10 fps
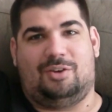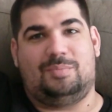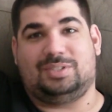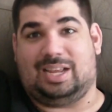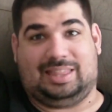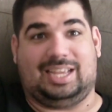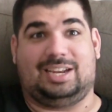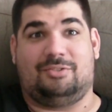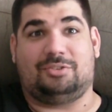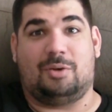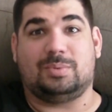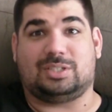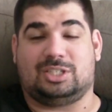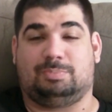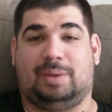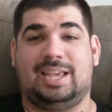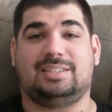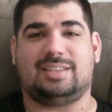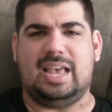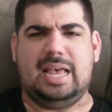almost to
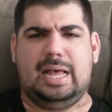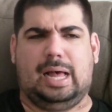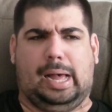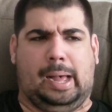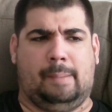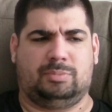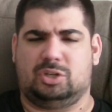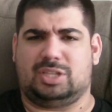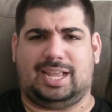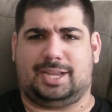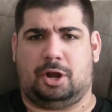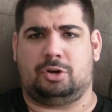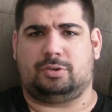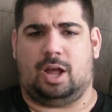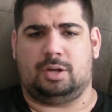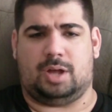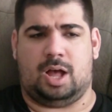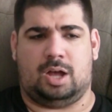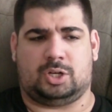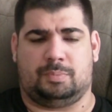space. There's like
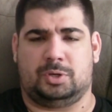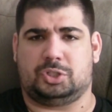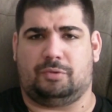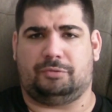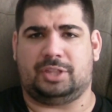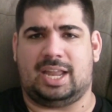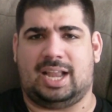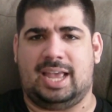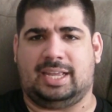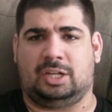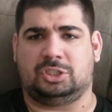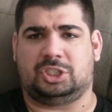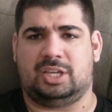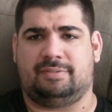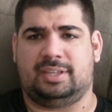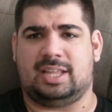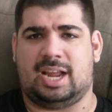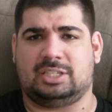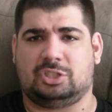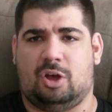a commercial for that, like on TV
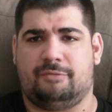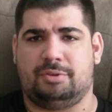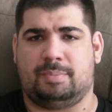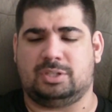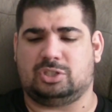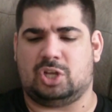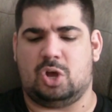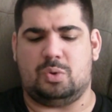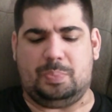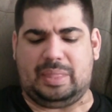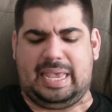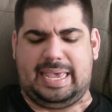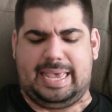that I saw a few months ago,